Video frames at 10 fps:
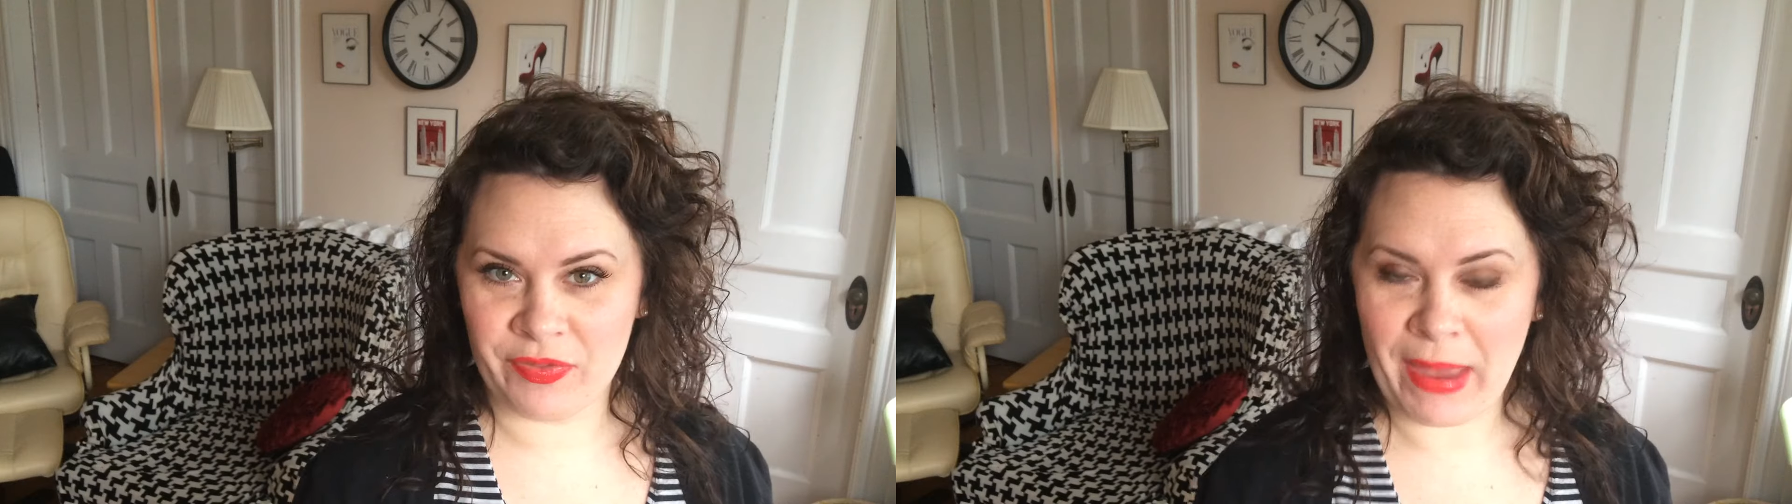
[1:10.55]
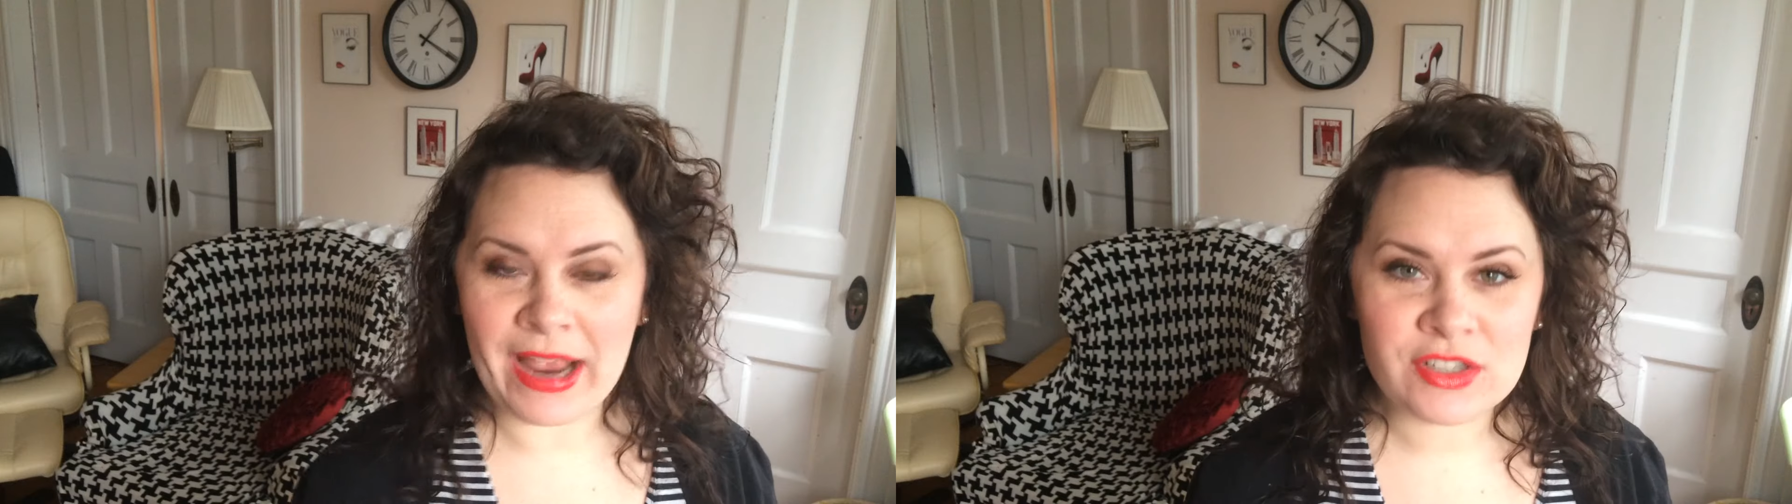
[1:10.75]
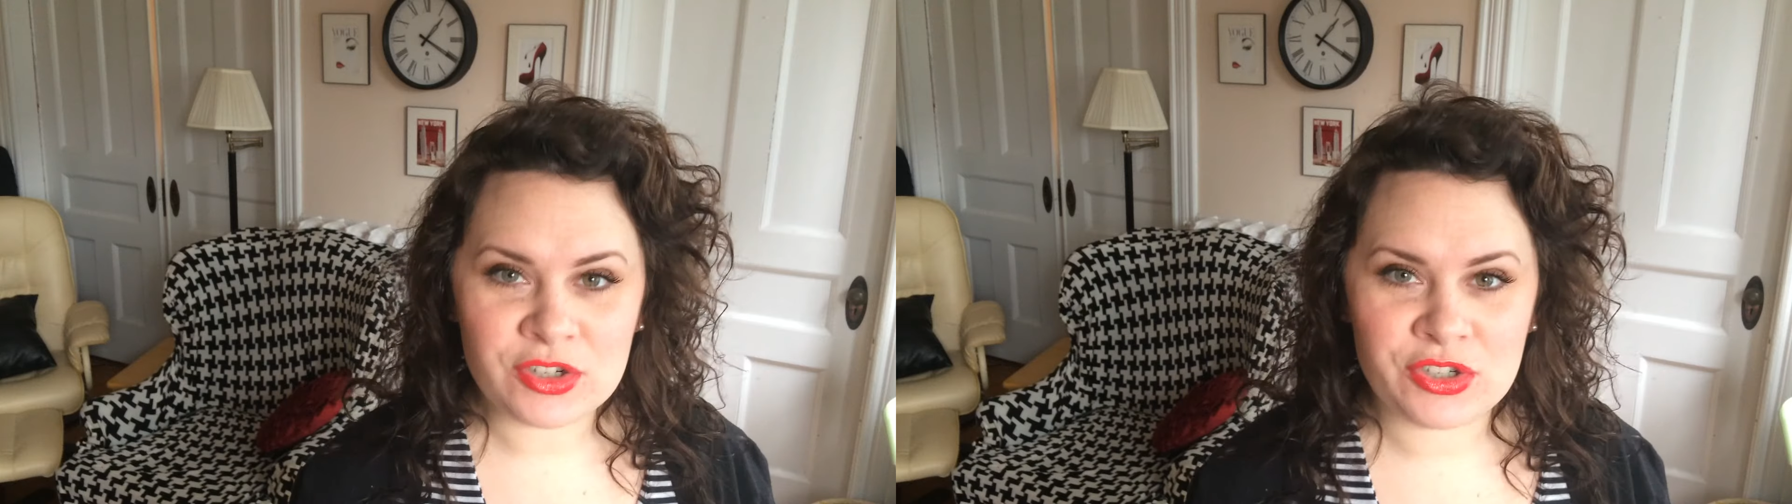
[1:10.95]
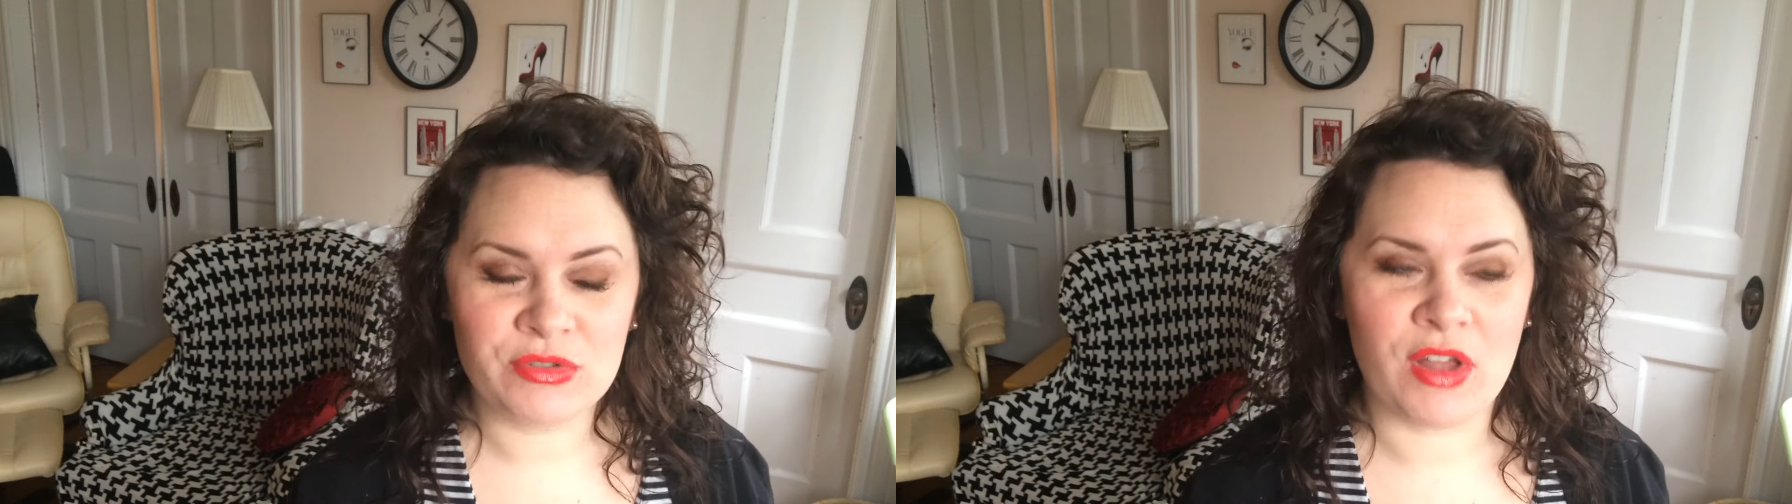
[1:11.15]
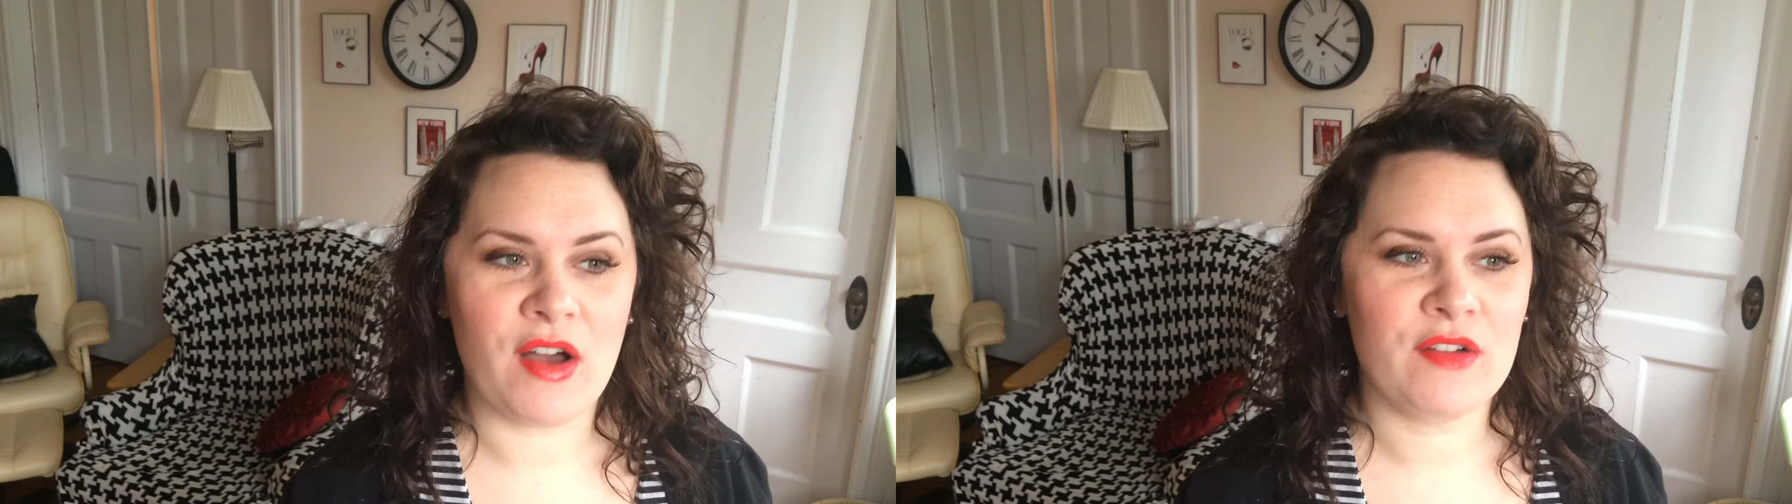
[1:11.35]
pants are too
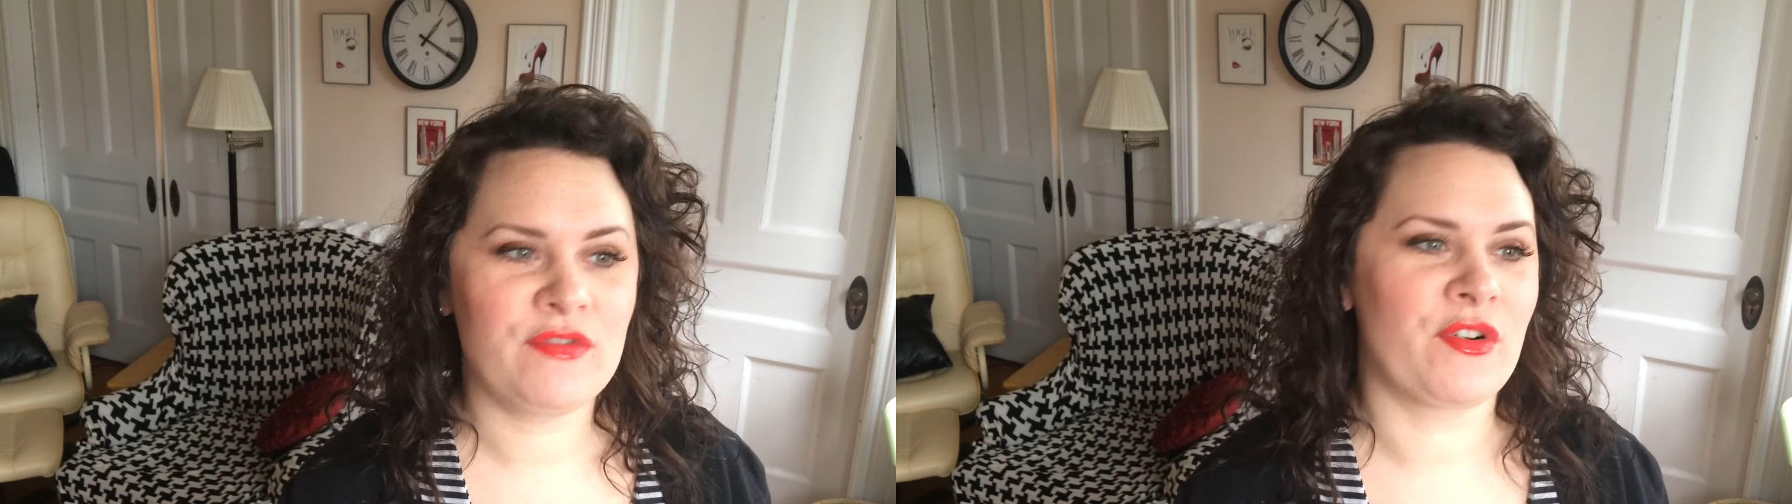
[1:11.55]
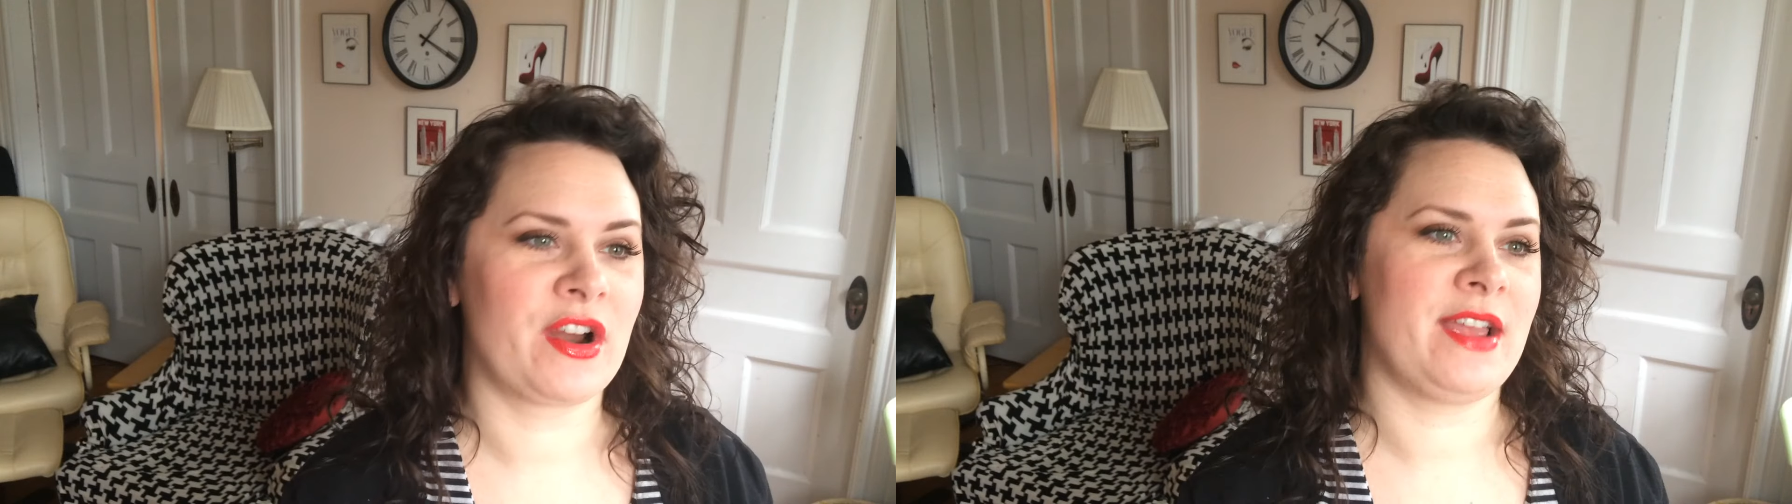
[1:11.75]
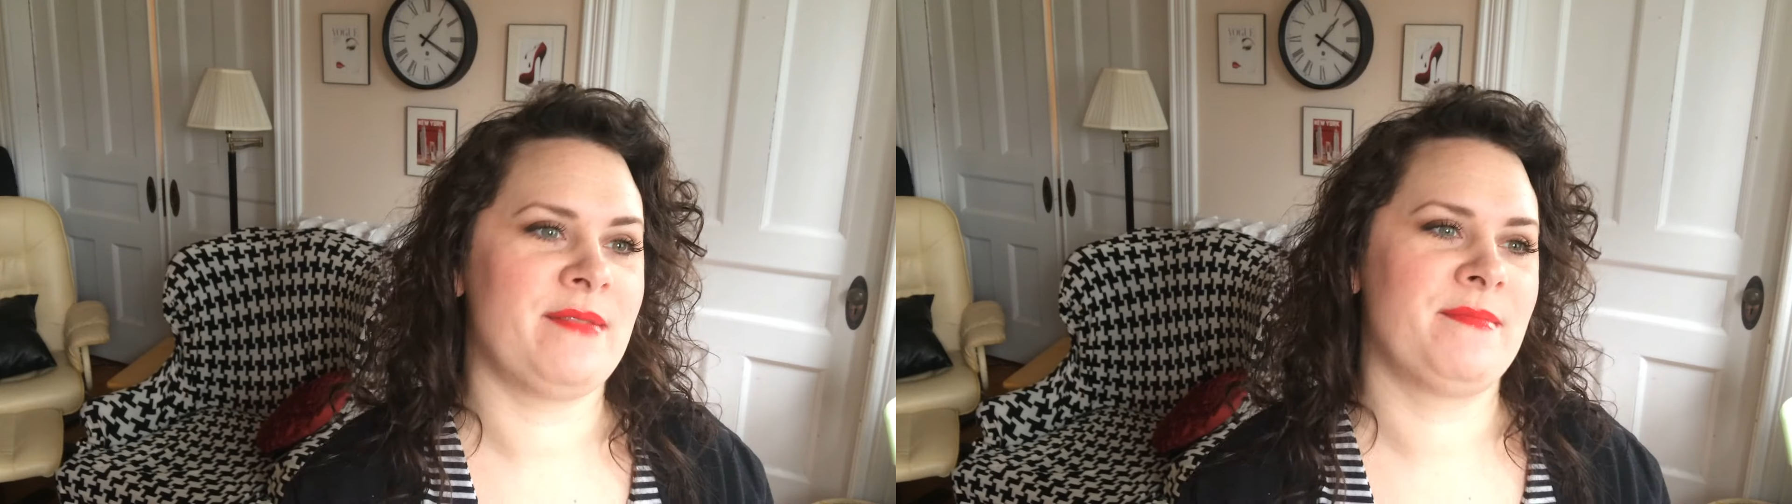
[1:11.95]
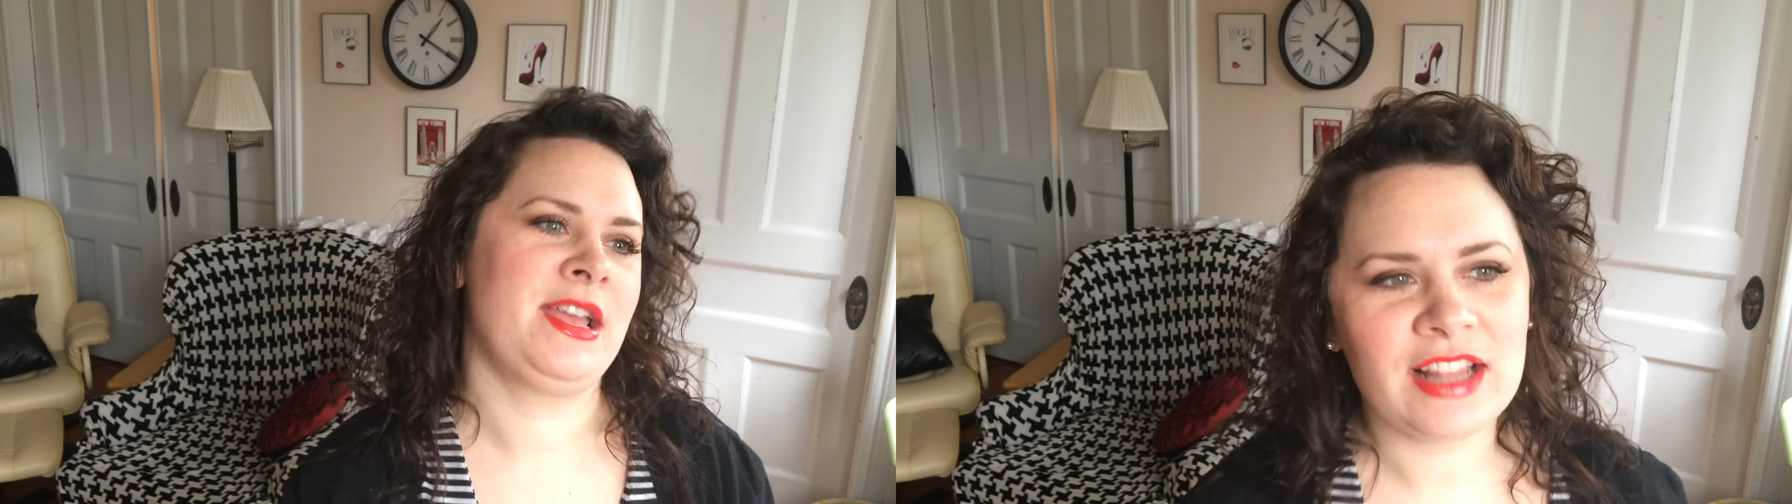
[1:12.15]
long for him,